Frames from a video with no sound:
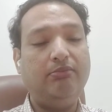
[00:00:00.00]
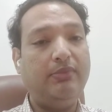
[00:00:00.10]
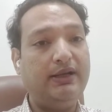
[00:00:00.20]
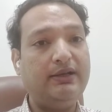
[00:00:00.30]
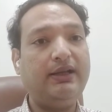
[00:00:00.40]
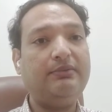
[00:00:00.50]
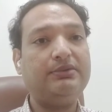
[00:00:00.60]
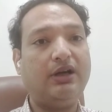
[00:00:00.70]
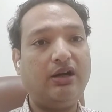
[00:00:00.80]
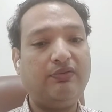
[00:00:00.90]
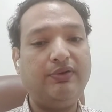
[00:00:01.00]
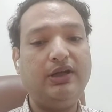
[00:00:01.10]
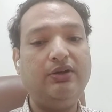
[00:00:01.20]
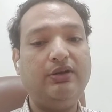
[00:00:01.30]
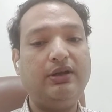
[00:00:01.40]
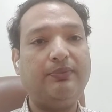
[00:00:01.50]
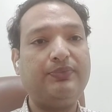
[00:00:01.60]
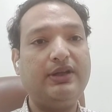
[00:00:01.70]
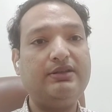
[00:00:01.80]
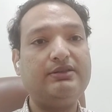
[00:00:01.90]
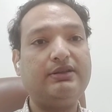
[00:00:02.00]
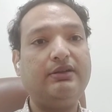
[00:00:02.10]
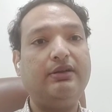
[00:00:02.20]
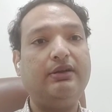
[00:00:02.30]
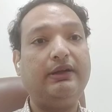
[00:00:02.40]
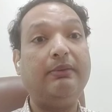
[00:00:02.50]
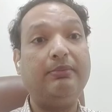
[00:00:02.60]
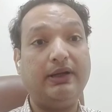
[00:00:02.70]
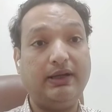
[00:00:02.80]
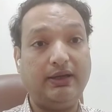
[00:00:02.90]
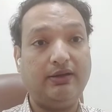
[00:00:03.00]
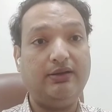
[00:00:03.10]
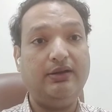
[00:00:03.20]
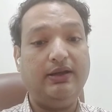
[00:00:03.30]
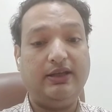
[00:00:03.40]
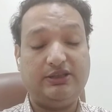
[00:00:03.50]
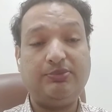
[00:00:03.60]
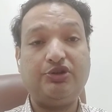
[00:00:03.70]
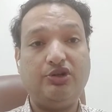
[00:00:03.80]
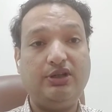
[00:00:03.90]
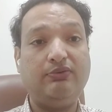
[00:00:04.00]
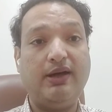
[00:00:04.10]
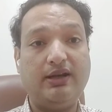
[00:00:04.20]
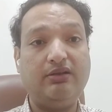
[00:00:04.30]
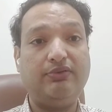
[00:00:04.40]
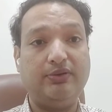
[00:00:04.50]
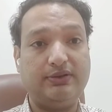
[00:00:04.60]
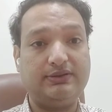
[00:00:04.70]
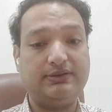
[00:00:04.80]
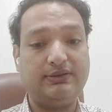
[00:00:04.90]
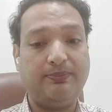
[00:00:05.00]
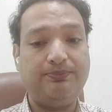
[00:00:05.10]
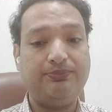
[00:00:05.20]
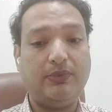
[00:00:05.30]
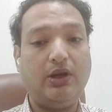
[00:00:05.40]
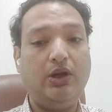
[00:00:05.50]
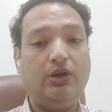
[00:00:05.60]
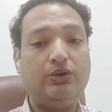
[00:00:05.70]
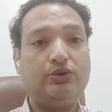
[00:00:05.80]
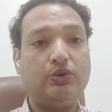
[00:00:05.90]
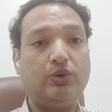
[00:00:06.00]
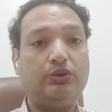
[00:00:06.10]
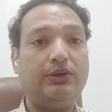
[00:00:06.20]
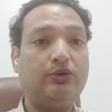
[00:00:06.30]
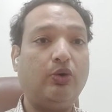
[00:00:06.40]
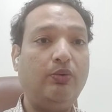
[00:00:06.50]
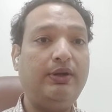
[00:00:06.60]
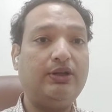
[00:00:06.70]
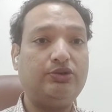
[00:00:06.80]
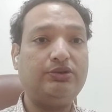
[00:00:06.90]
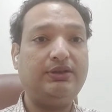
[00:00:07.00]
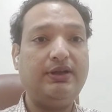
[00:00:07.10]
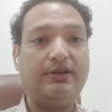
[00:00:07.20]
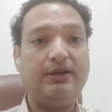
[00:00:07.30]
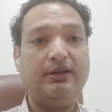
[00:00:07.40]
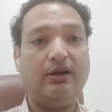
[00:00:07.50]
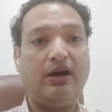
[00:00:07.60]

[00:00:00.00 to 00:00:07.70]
many times heart failure is temporary, especially in viral fevers. So the COVID associated